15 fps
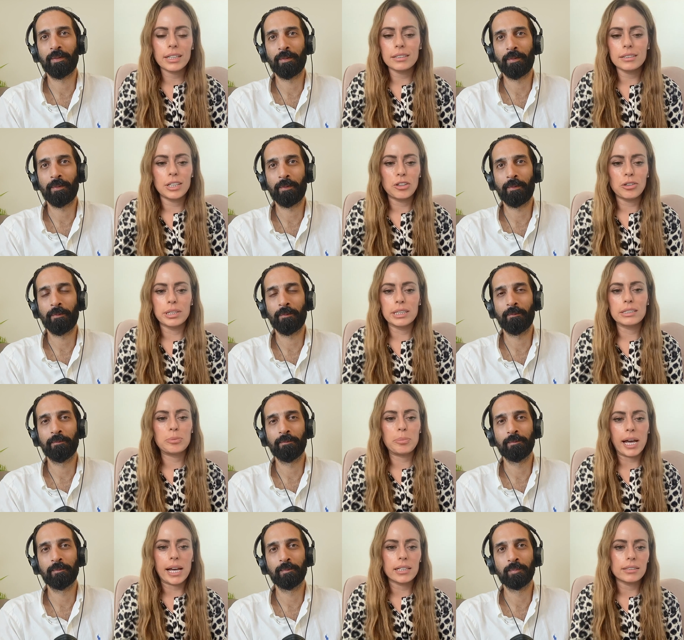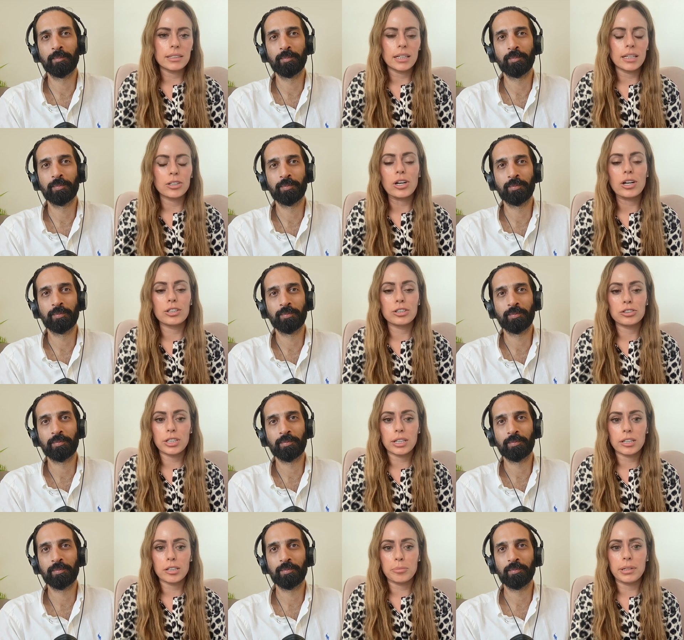Speaker 1: to continue expanding our
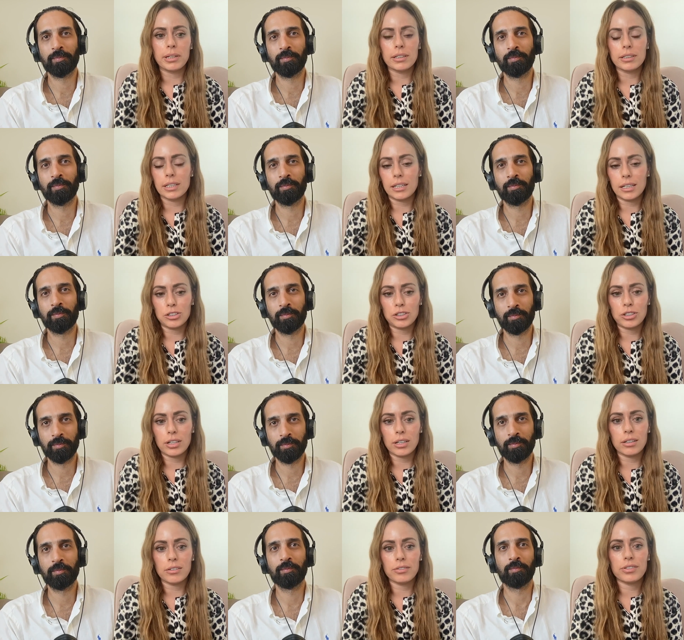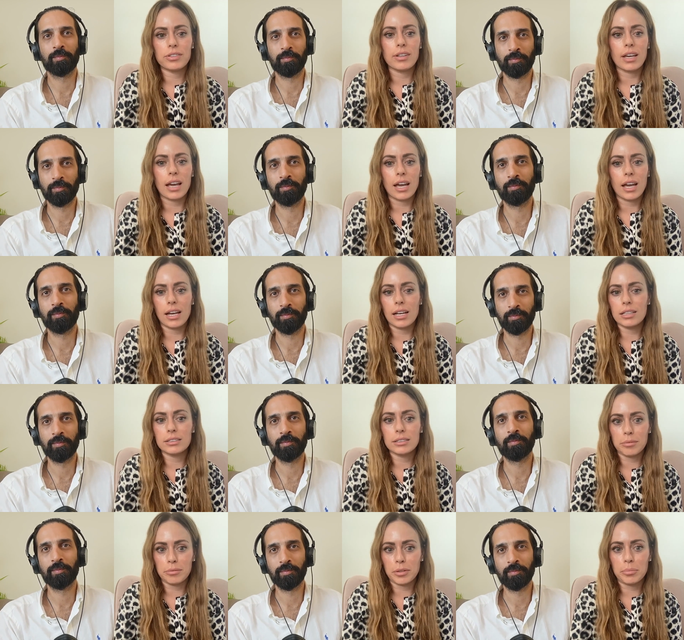charitable initiatives
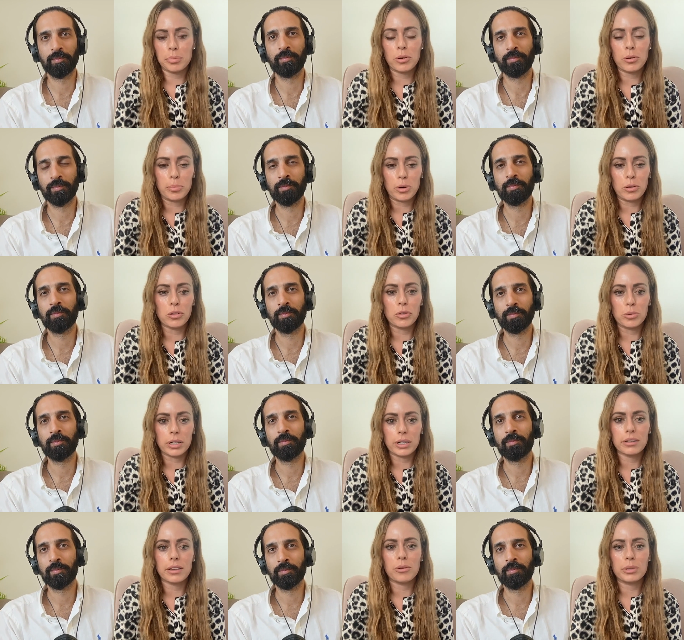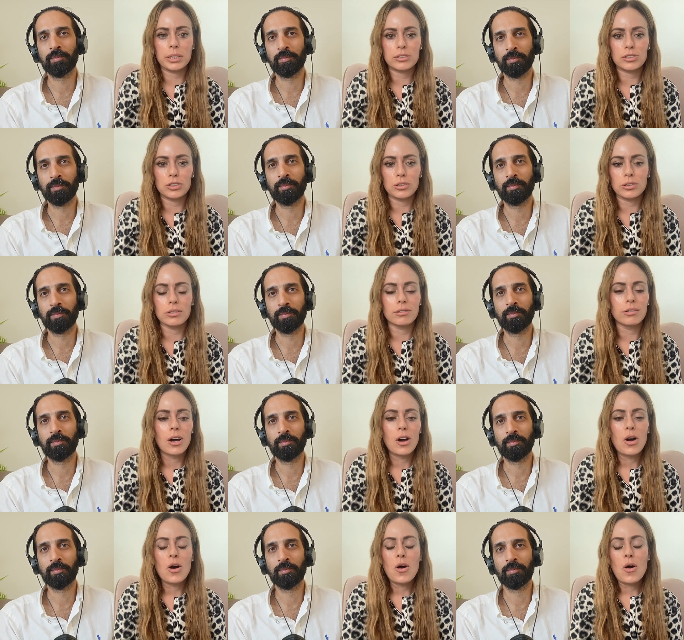and some of the pro bono work that we do.
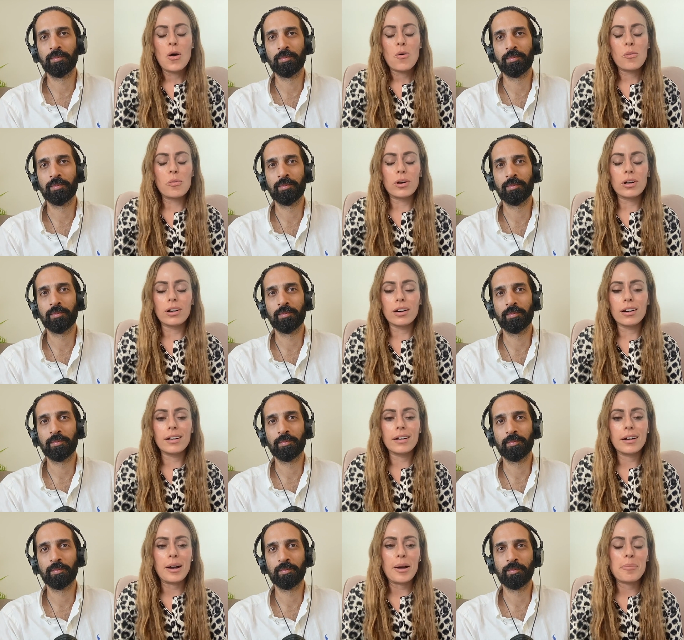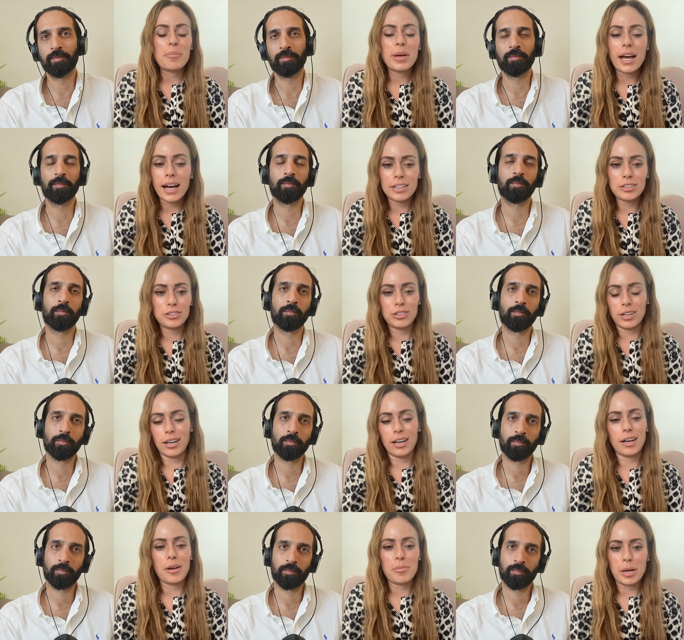We're
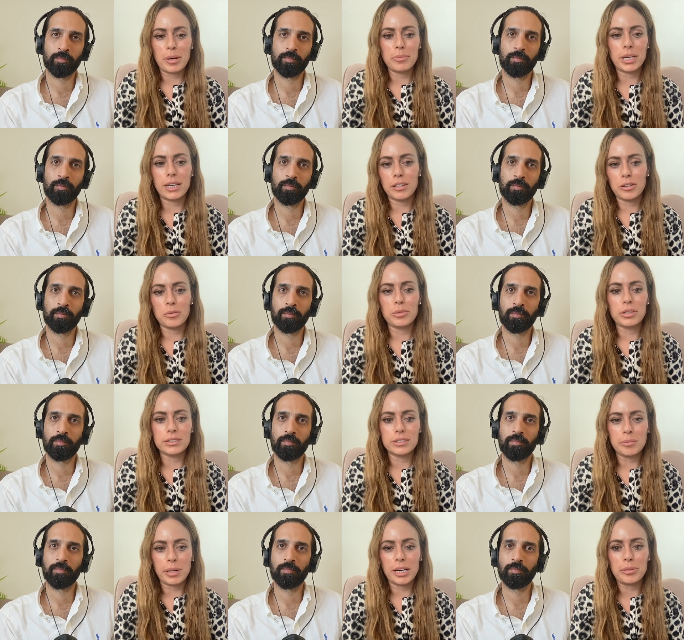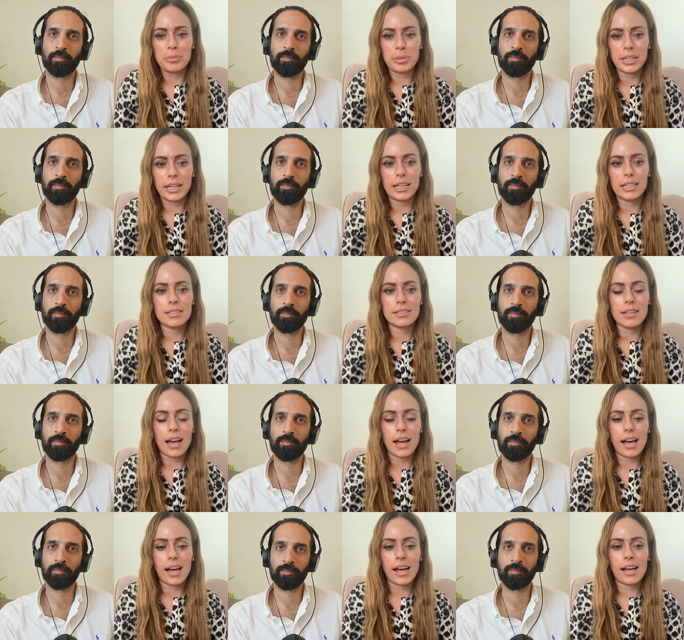passionate about making the world a better place
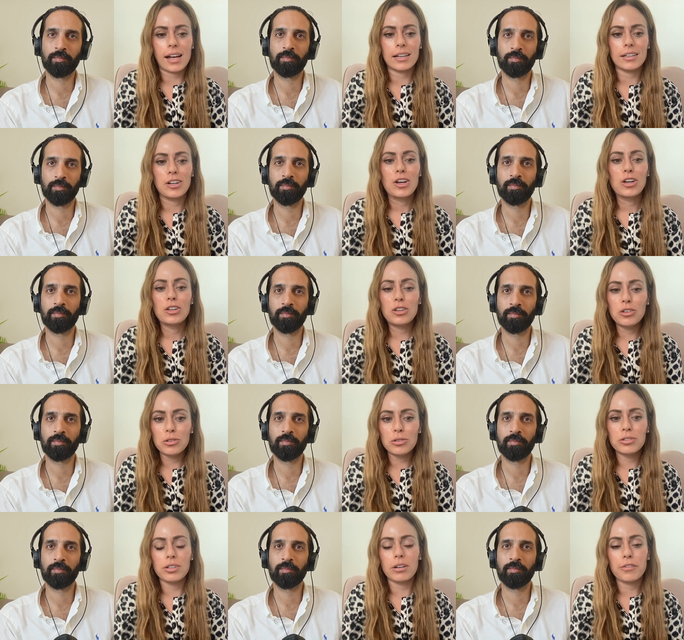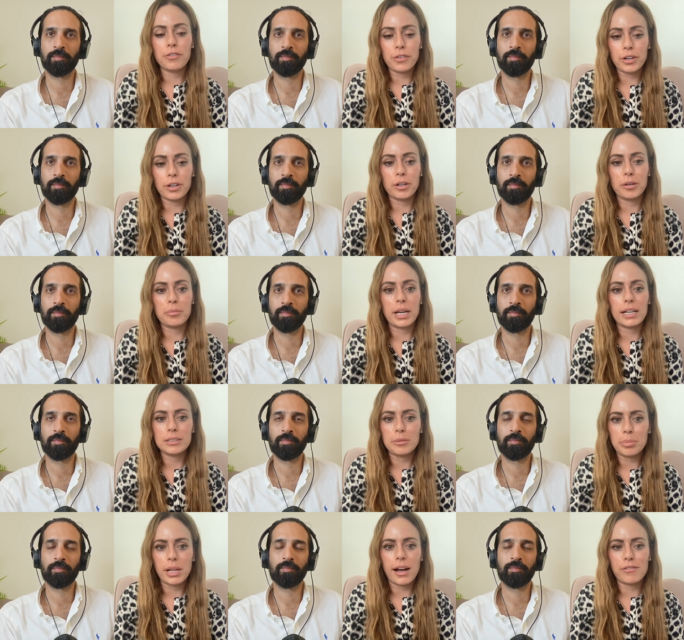and use our firm
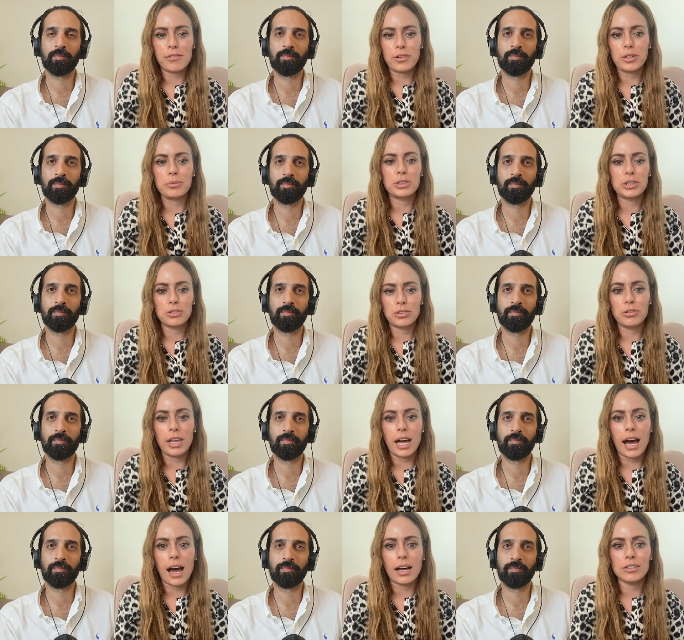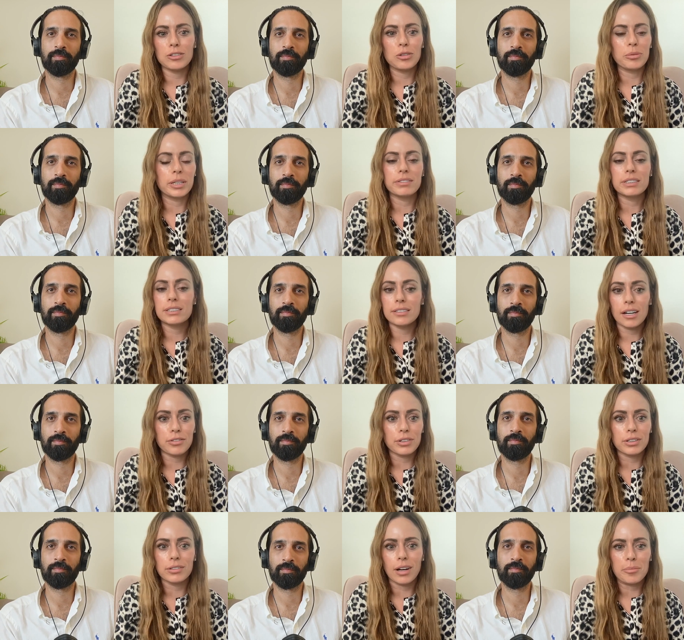as a platform to do that. So we have
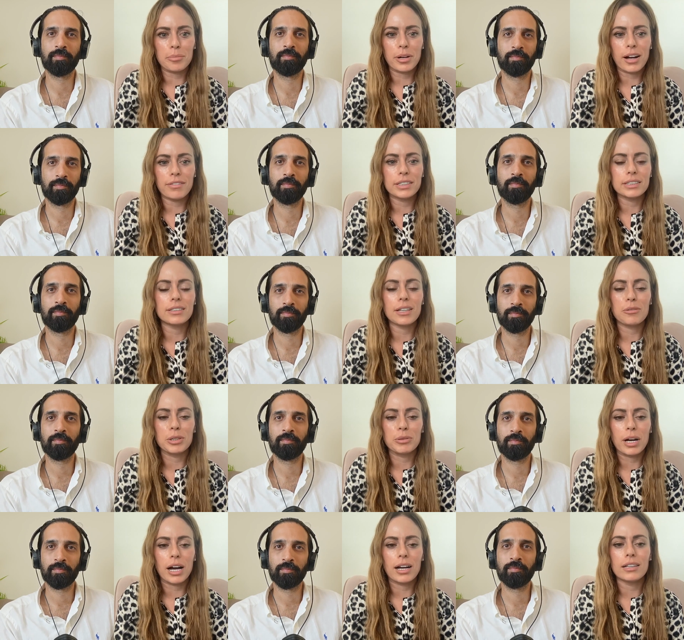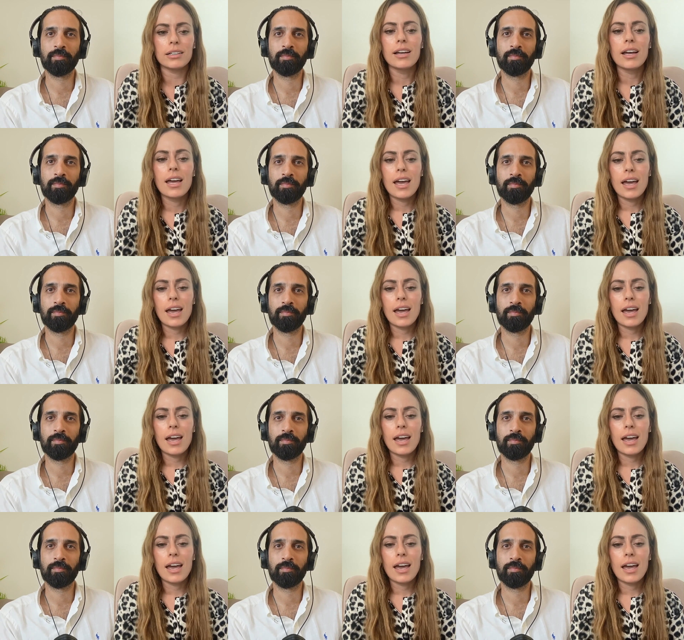several nonprofits that we run